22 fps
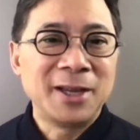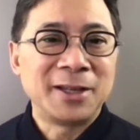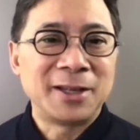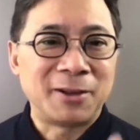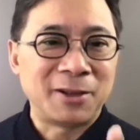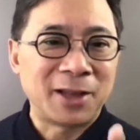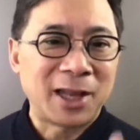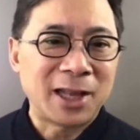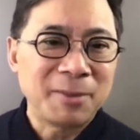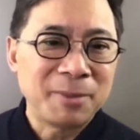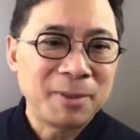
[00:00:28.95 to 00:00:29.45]

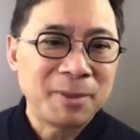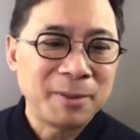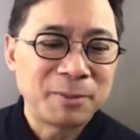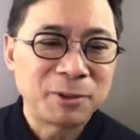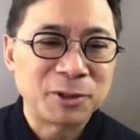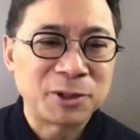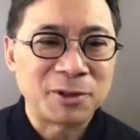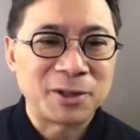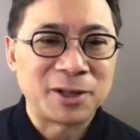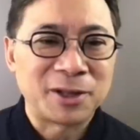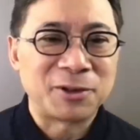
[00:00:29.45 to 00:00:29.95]
Now, a lot of people
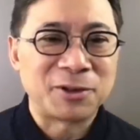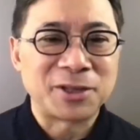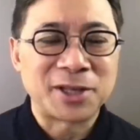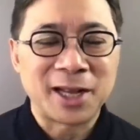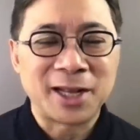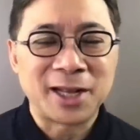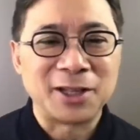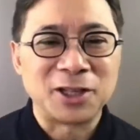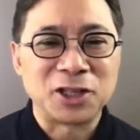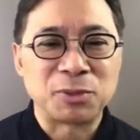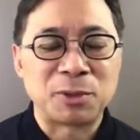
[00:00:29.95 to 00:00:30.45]
don't
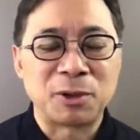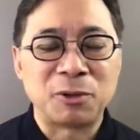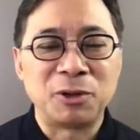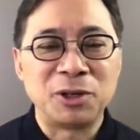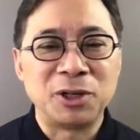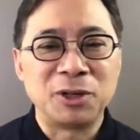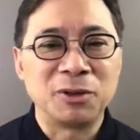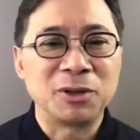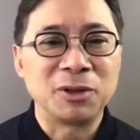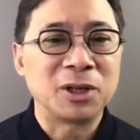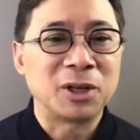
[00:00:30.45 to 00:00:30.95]
understand this, but
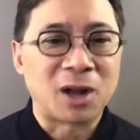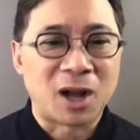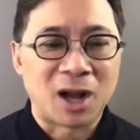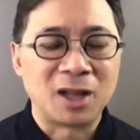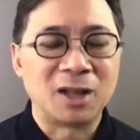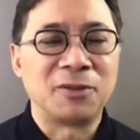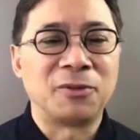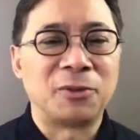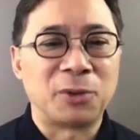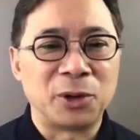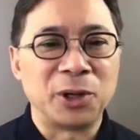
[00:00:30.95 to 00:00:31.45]
when you look at
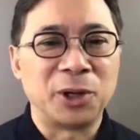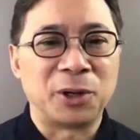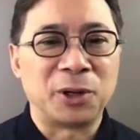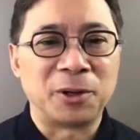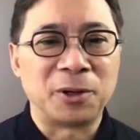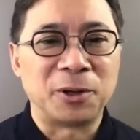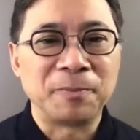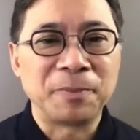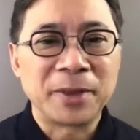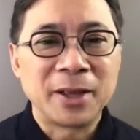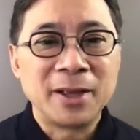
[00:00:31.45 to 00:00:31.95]
olive
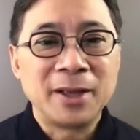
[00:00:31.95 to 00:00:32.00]
oil,